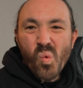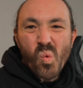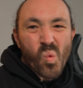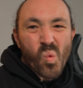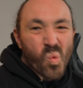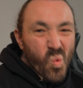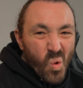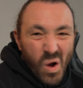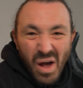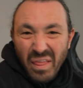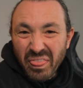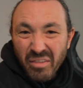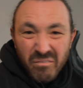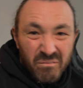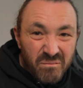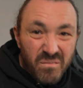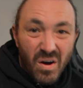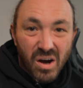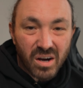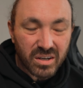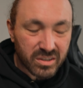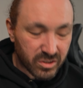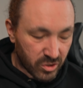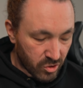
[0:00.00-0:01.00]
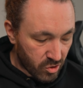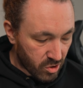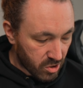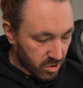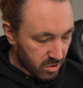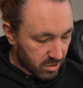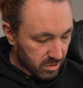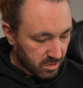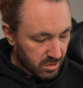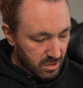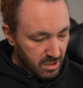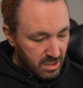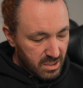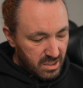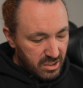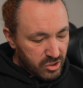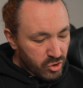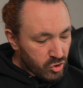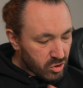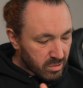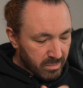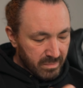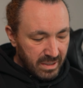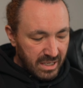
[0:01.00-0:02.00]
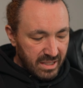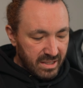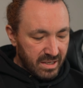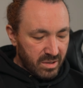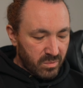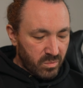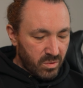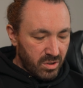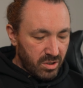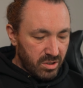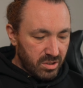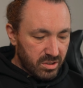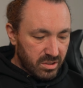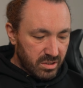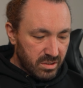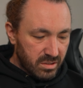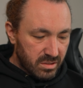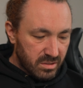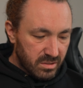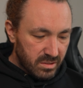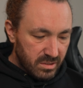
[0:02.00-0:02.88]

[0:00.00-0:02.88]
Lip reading: Why the fuck not? You can make that work.